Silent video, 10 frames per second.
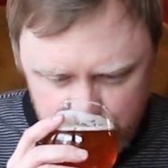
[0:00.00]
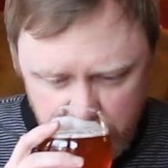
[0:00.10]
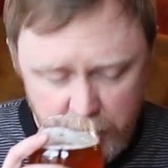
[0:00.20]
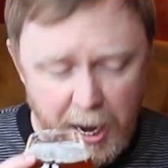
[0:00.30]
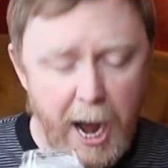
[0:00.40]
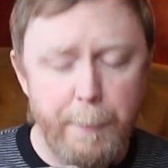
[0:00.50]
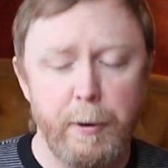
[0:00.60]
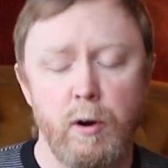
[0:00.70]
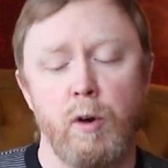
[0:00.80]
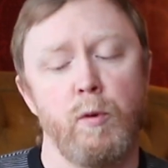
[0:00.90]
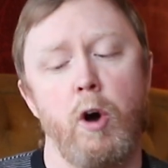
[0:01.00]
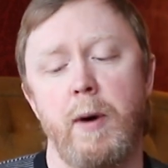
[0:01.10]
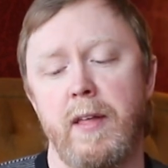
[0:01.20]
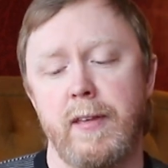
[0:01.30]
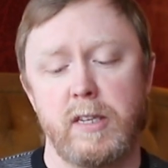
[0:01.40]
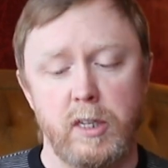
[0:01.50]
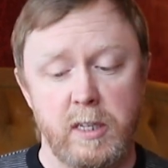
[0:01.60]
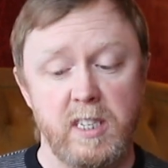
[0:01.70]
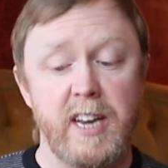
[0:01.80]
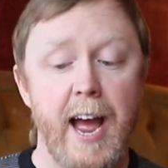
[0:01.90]
The hop aroma on this is
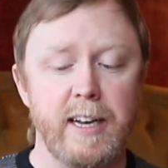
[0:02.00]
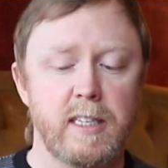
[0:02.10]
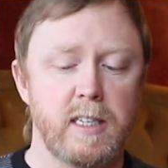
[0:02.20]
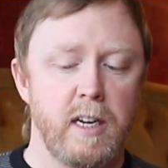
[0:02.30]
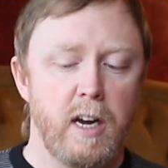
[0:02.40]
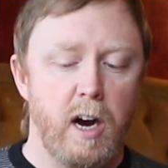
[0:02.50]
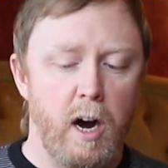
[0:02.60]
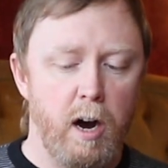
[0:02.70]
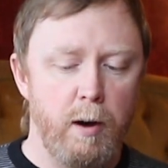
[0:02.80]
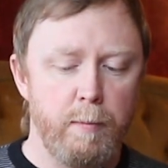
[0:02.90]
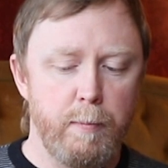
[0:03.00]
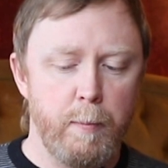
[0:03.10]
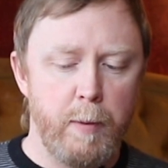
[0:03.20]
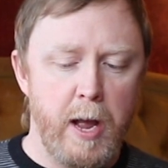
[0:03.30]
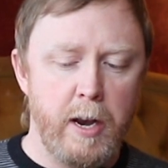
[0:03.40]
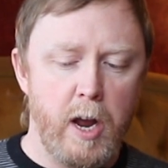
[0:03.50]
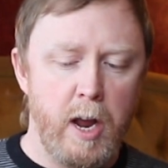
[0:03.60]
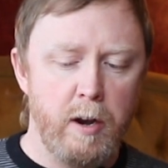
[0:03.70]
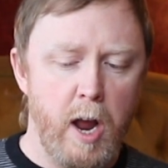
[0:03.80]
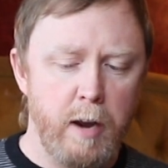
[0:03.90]
intense
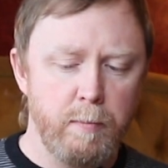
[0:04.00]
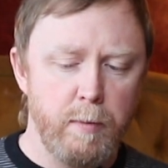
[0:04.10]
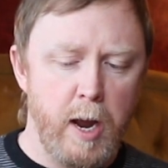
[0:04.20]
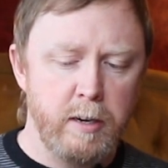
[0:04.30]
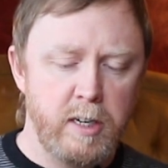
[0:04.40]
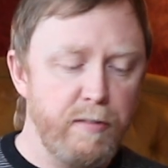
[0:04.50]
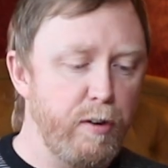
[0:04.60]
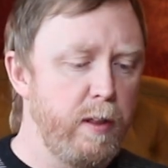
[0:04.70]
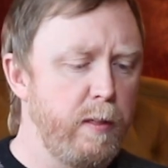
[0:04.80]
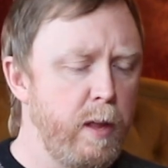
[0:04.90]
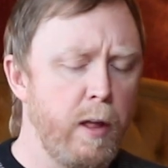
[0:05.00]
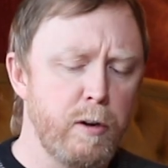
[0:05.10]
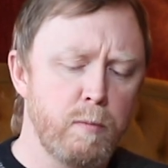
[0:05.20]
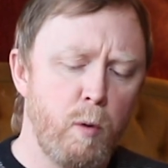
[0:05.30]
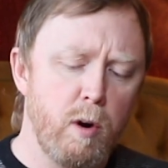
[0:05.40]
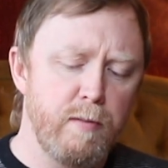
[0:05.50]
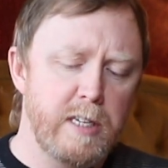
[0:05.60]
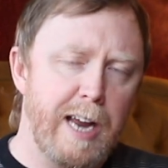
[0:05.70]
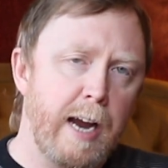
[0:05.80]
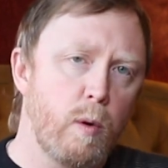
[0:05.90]
and different. There's more of a
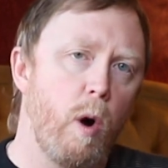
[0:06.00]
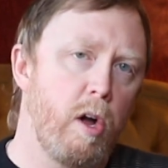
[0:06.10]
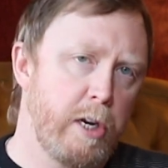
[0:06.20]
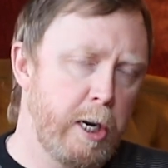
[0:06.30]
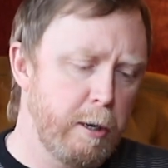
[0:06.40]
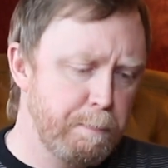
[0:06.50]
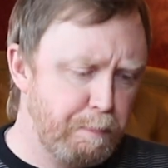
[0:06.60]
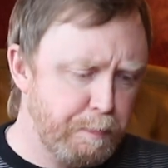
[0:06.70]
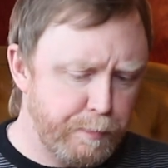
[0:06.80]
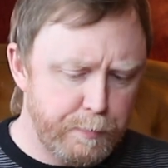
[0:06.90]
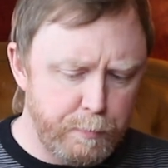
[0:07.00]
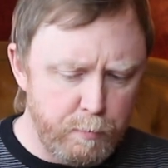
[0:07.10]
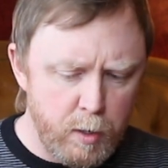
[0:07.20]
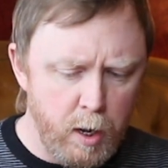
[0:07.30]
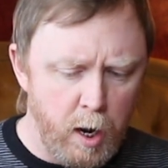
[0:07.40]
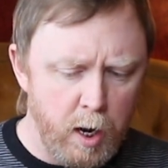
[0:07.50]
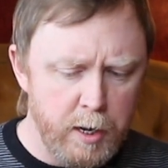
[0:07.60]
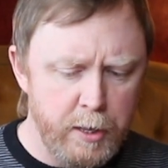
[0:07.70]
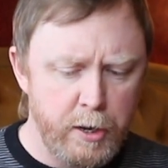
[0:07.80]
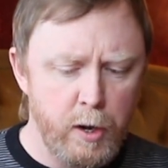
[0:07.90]
dank quality here
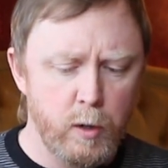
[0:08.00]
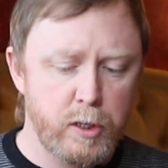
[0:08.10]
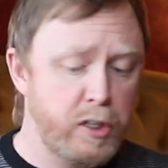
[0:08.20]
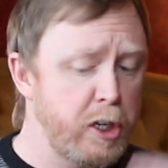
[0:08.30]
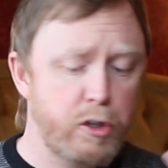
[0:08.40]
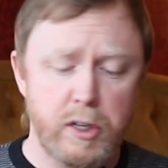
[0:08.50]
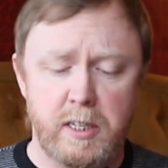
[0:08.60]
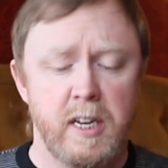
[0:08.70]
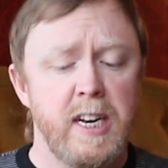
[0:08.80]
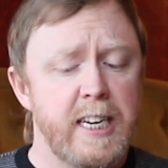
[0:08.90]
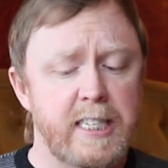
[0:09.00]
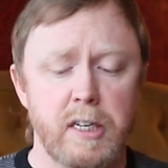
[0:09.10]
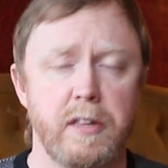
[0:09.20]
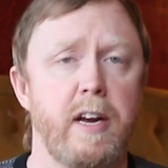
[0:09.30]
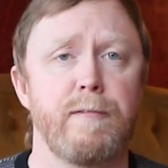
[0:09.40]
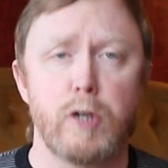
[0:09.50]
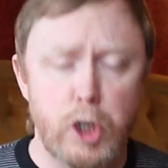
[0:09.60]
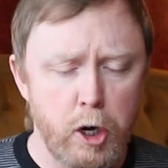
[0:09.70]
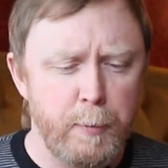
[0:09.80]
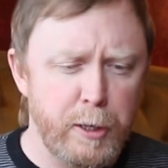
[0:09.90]
in the nose. The citrus is still there for
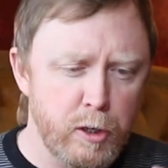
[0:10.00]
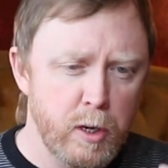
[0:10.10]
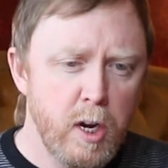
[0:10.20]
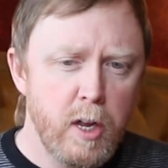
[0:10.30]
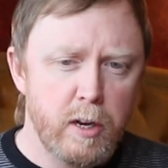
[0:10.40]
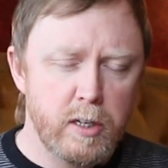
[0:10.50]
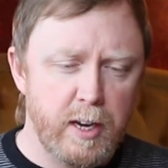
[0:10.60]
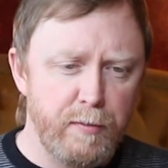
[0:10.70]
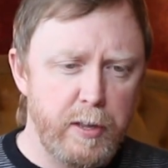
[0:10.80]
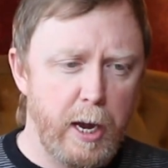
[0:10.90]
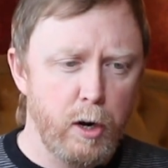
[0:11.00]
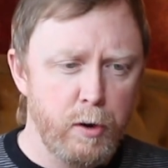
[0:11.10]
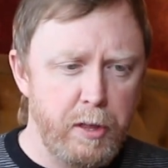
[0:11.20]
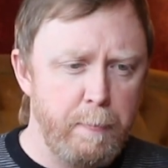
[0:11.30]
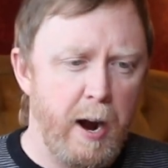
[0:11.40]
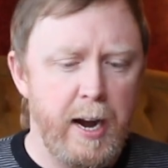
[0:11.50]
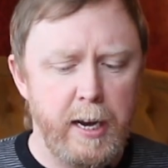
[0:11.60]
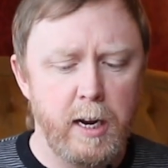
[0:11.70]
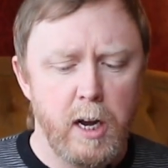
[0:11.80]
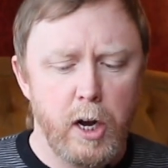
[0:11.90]
sure, but there's definitely that earthy, piney
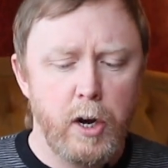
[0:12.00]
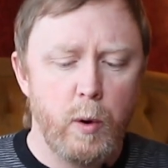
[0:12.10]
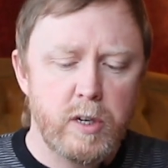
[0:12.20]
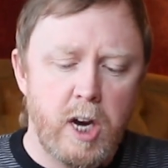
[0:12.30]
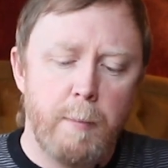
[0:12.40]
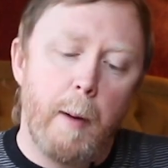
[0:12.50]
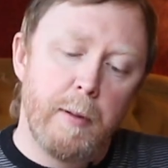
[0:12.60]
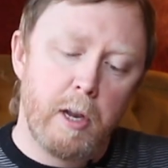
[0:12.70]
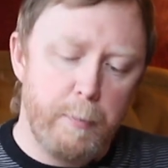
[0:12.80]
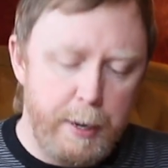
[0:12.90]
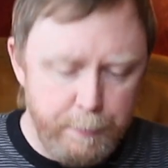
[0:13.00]
note has come up a little bit.